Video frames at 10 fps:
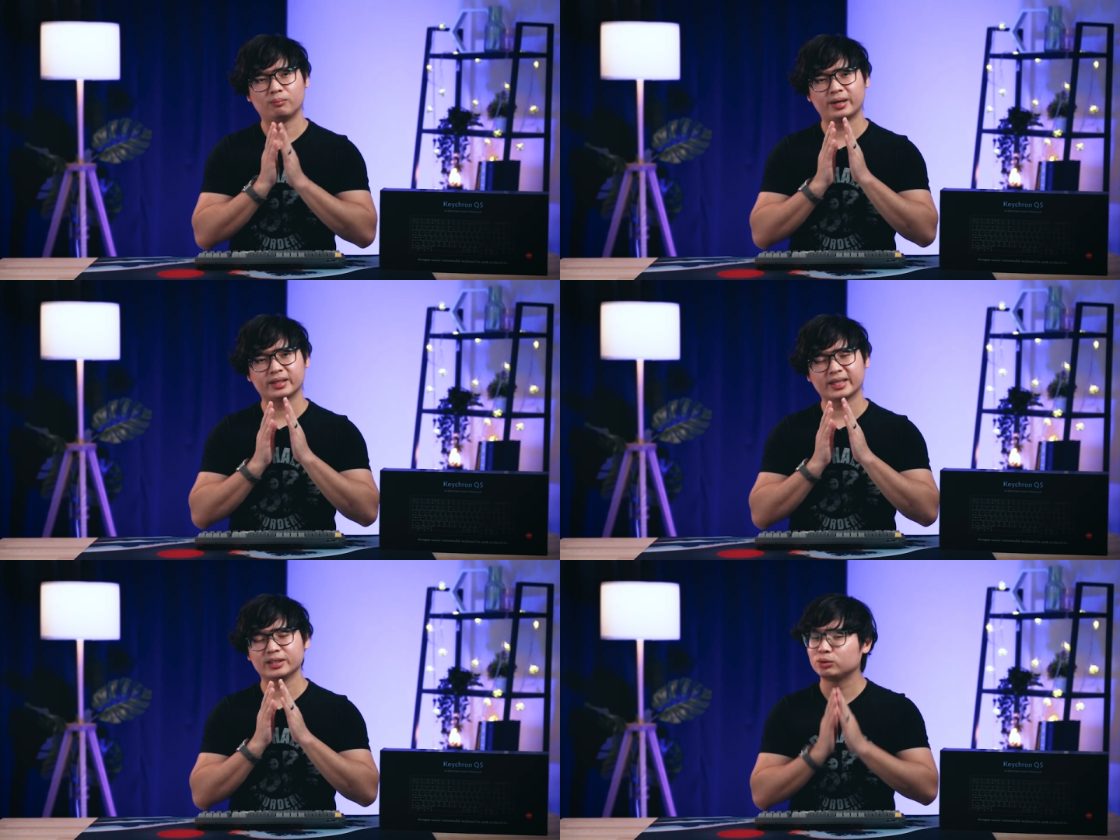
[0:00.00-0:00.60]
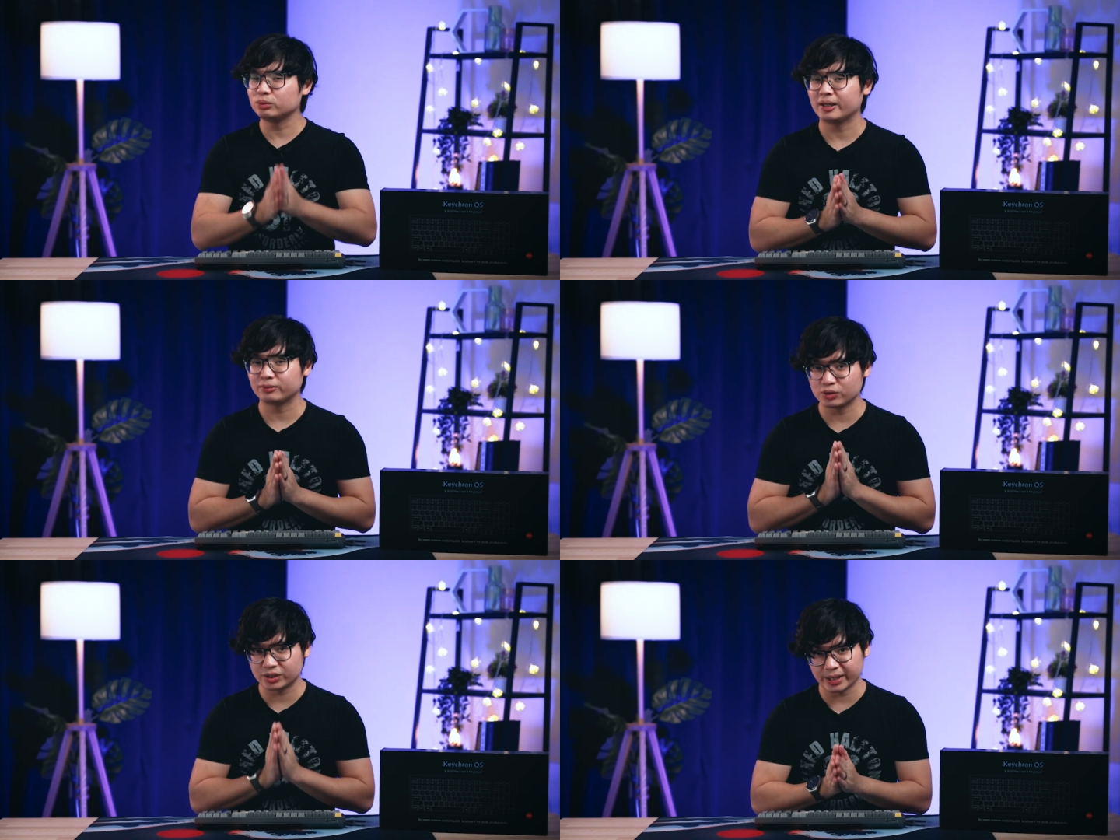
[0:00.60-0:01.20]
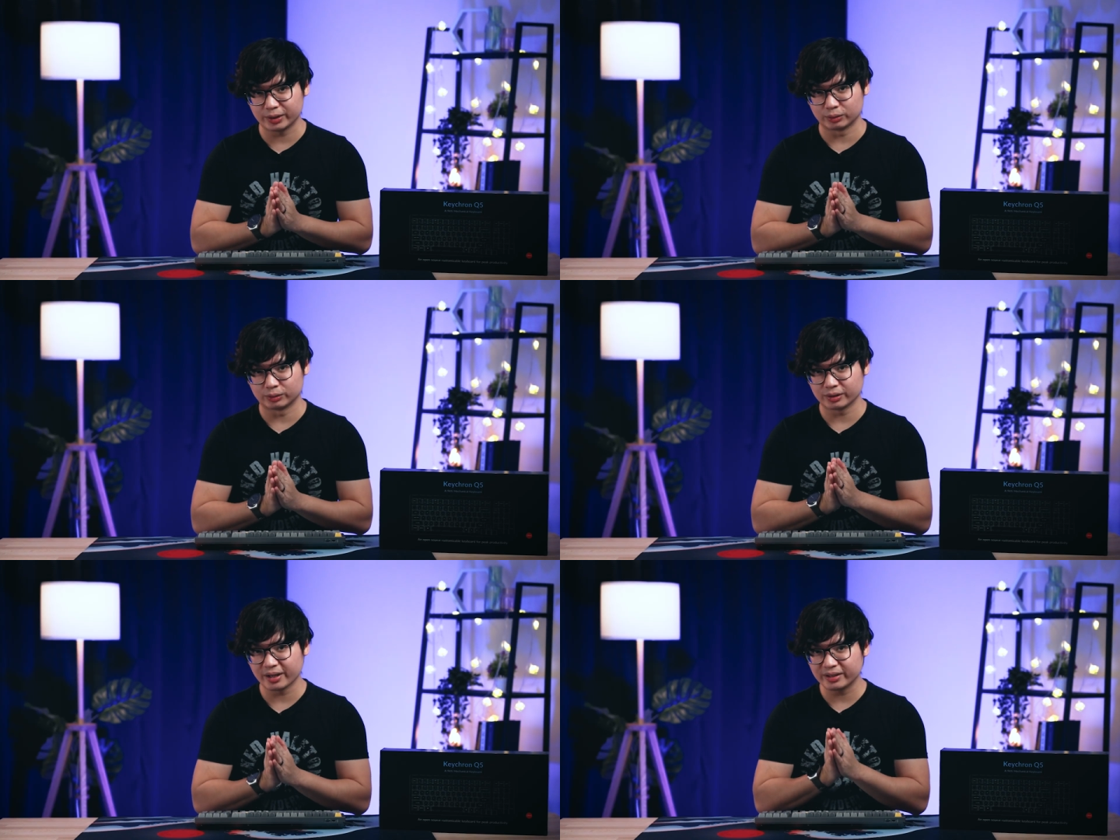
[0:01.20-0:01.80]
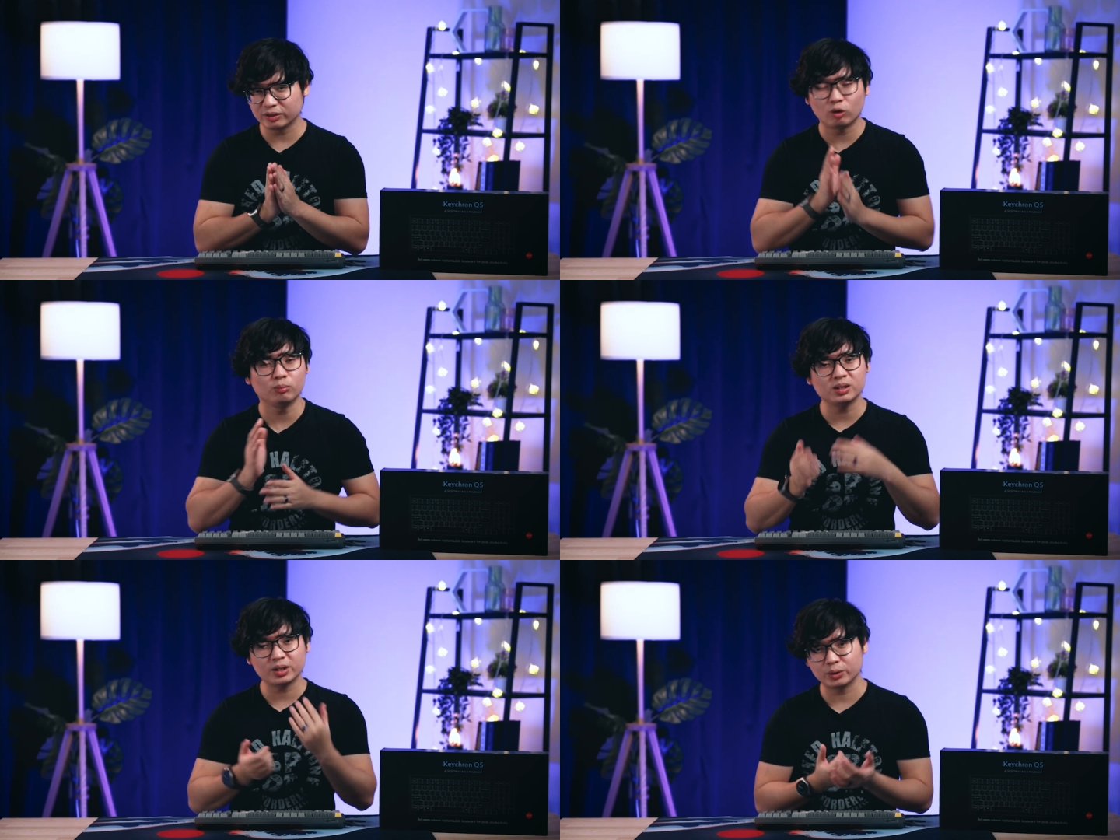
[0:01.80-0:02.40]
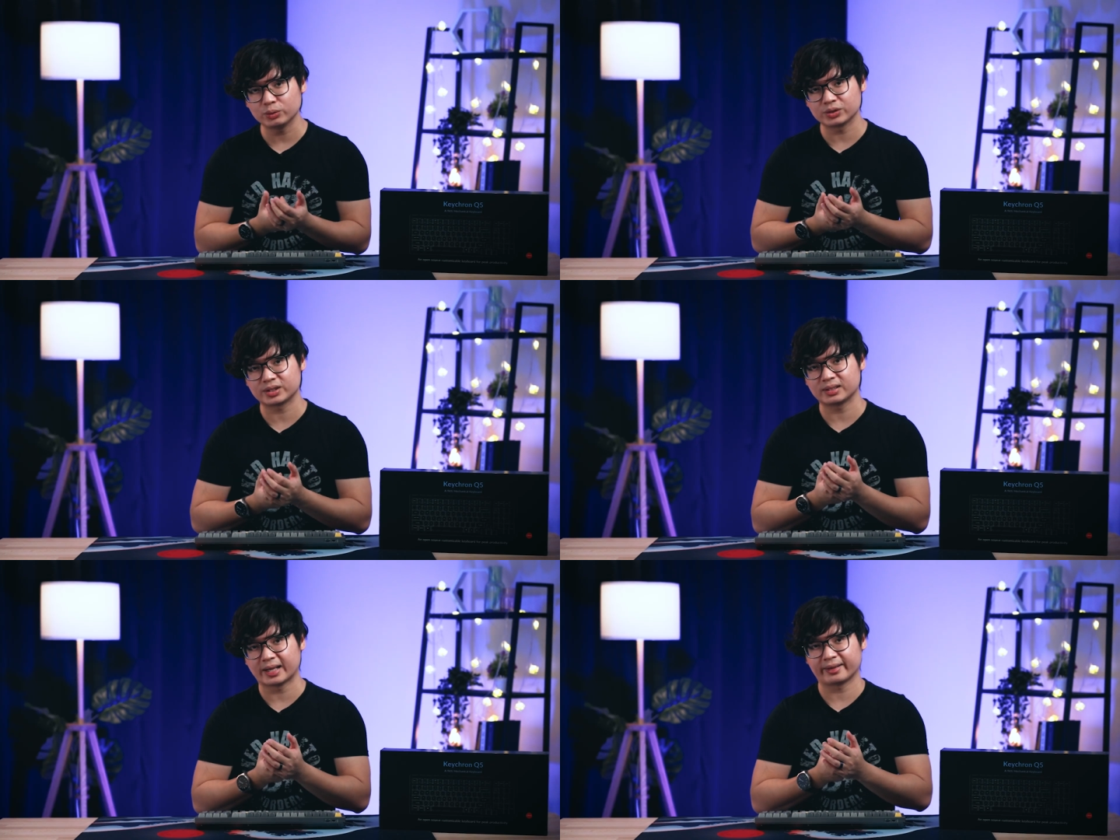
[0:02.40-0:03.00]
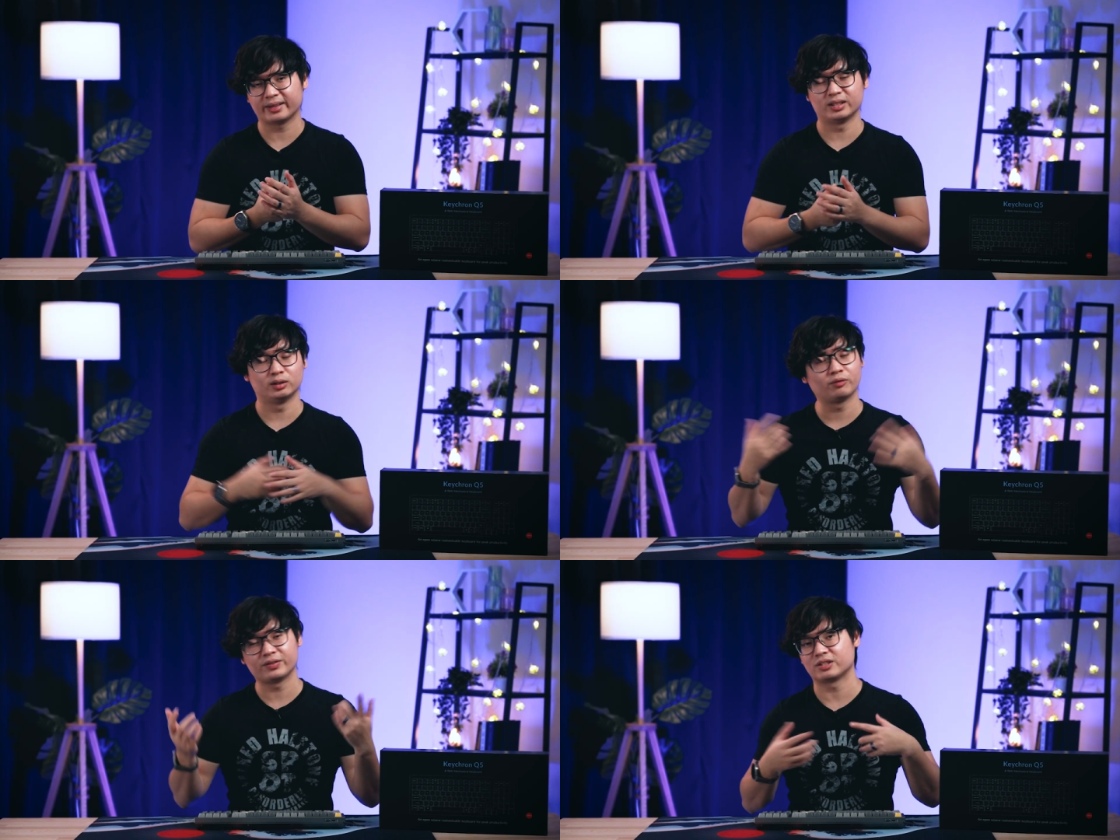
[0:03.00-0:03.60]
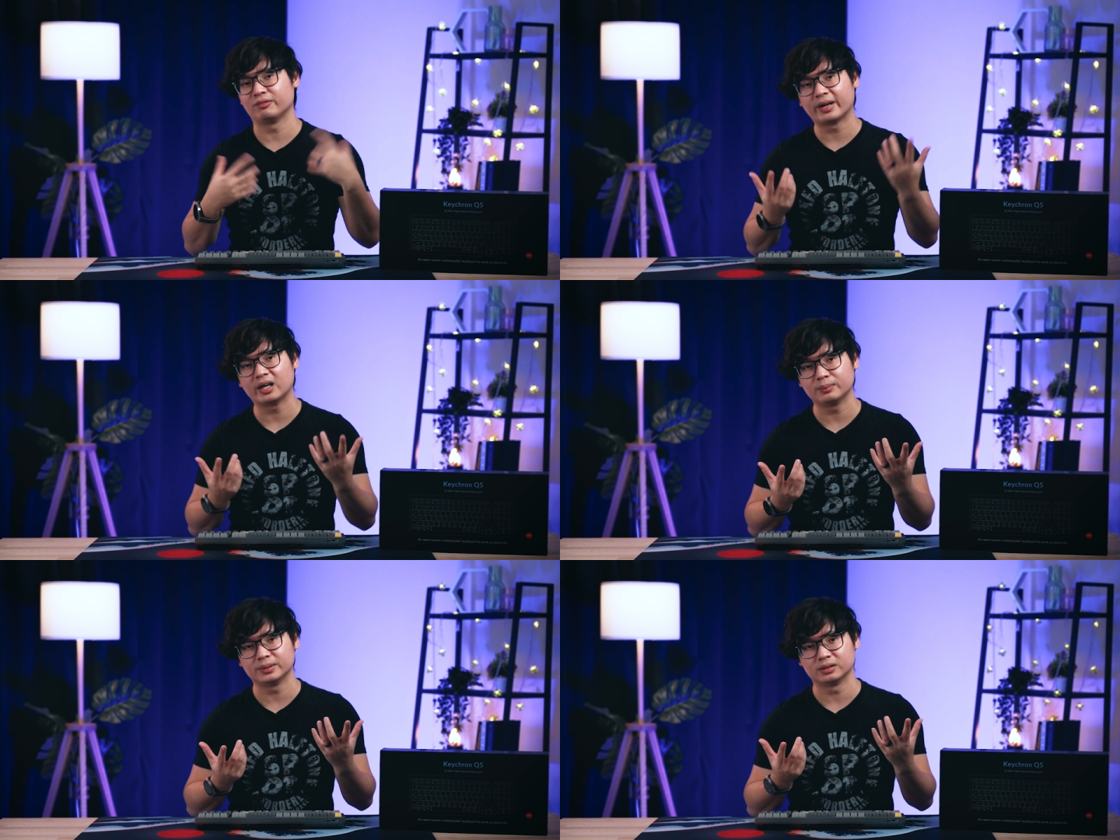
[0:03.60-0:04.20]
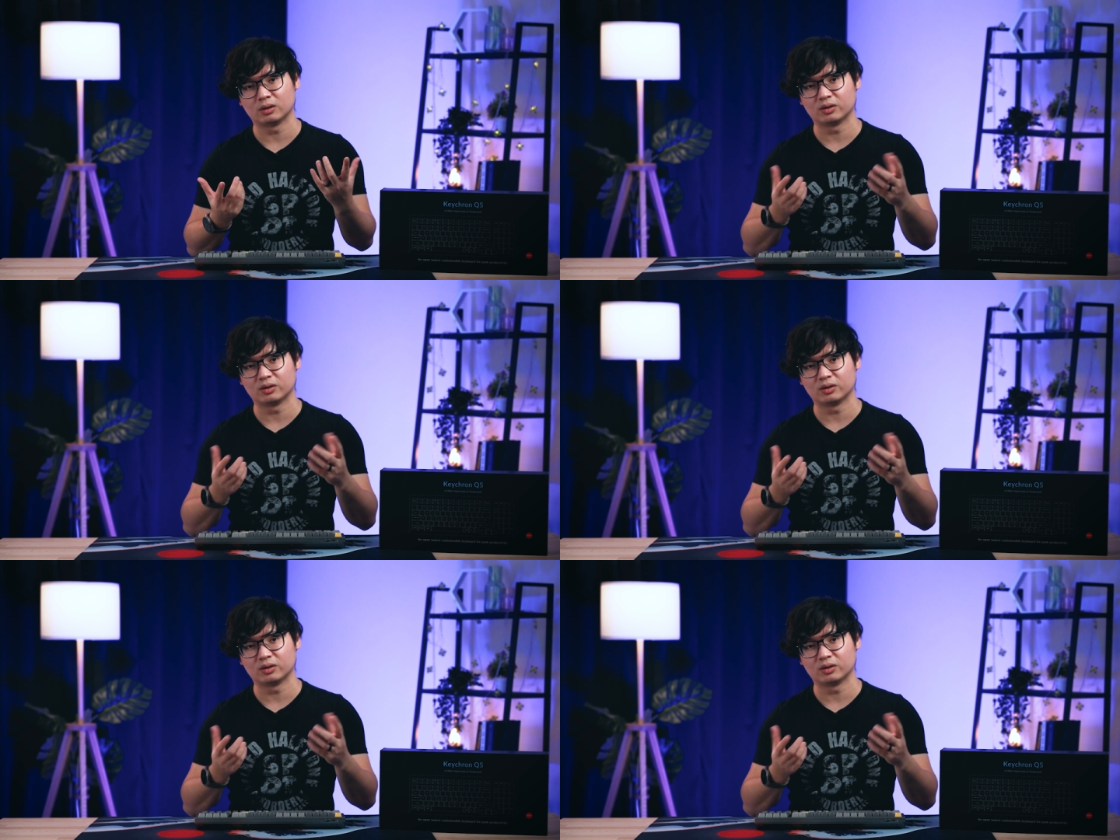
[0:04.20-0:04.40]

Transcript: But I do have to say though, in normal use like in an office environment